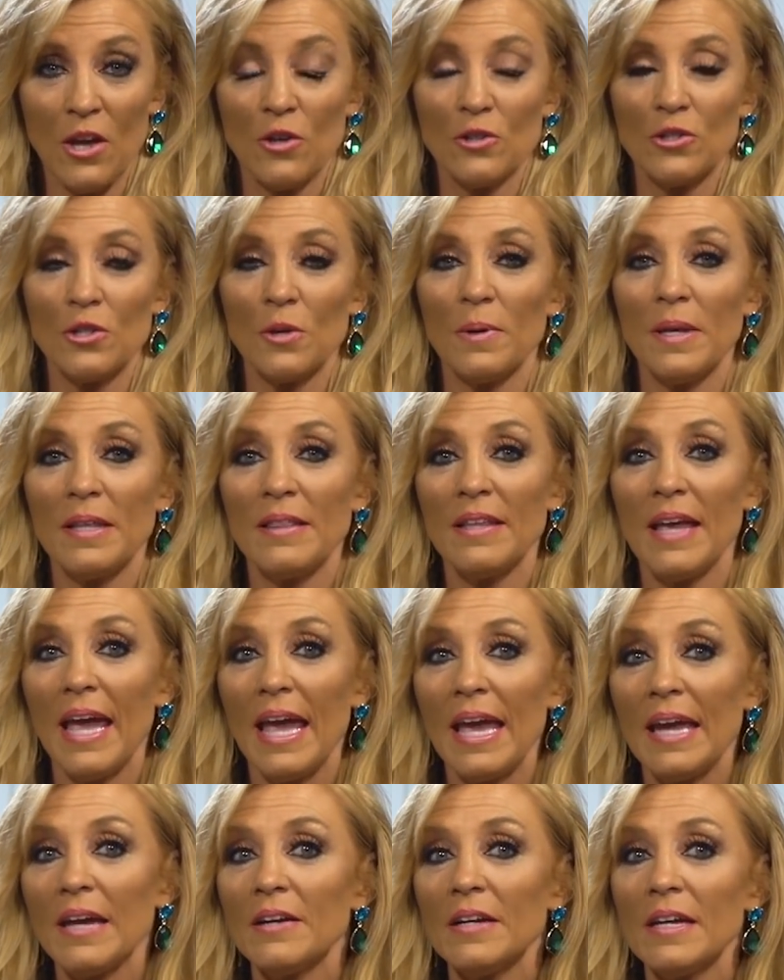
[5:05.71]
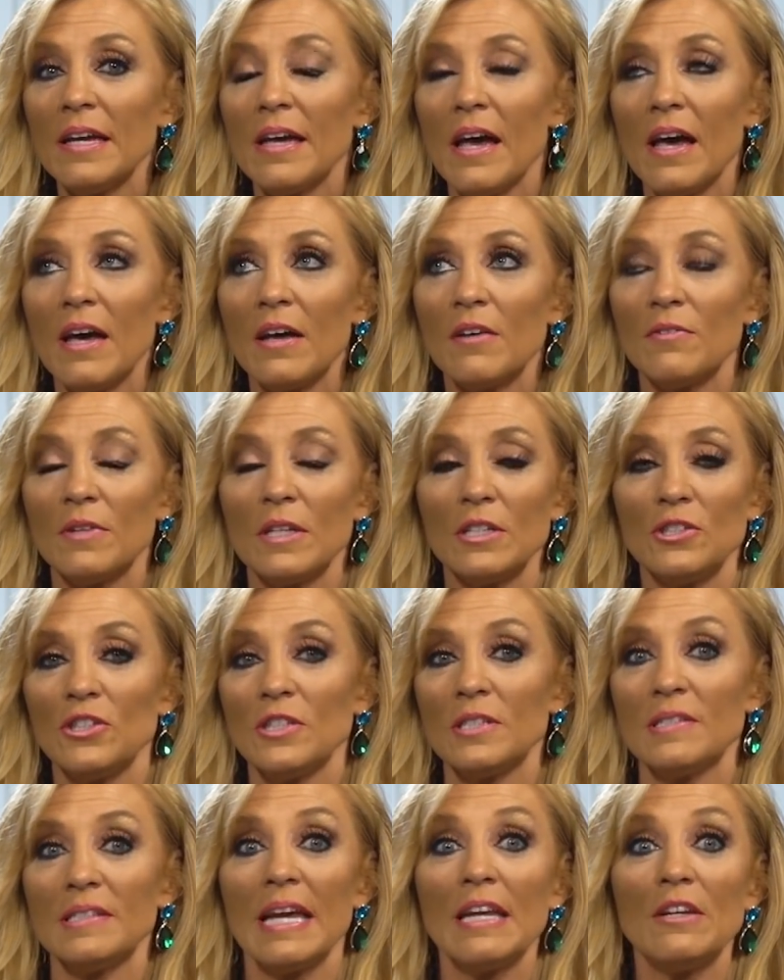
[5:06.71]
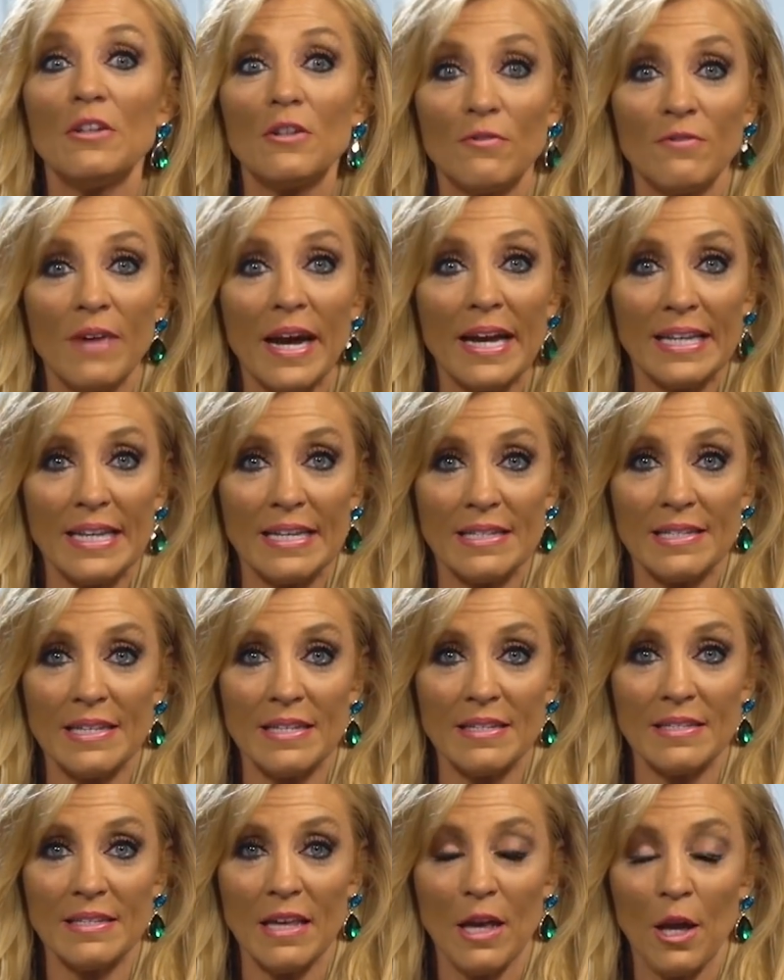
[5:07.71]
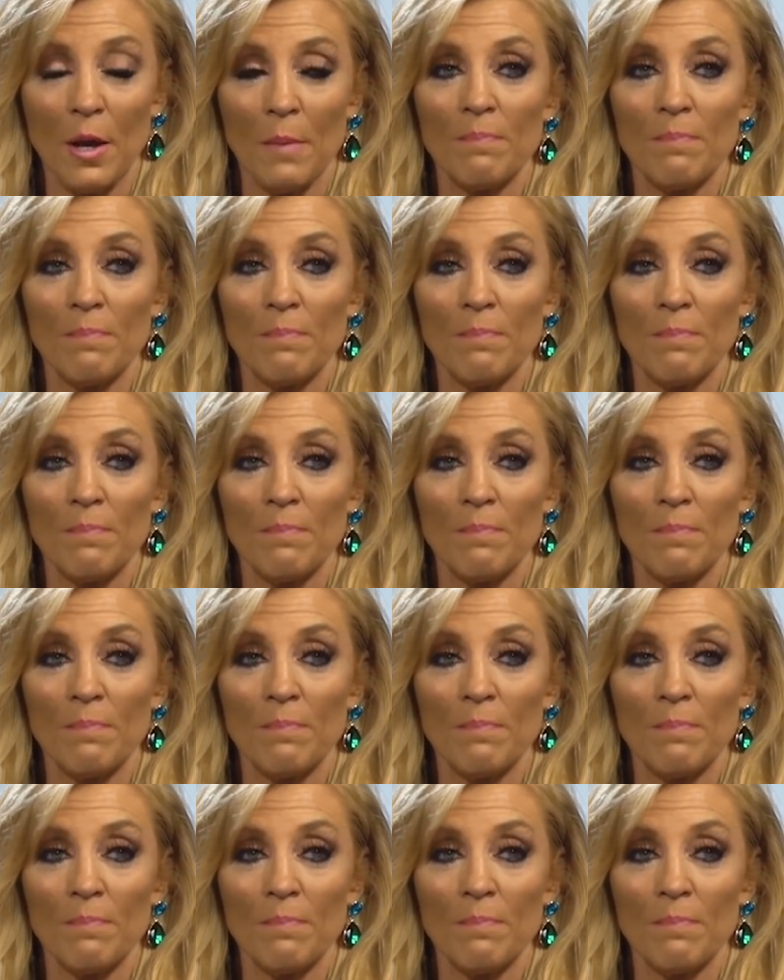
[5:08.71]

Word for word: So in the area of, let's just say, your finances,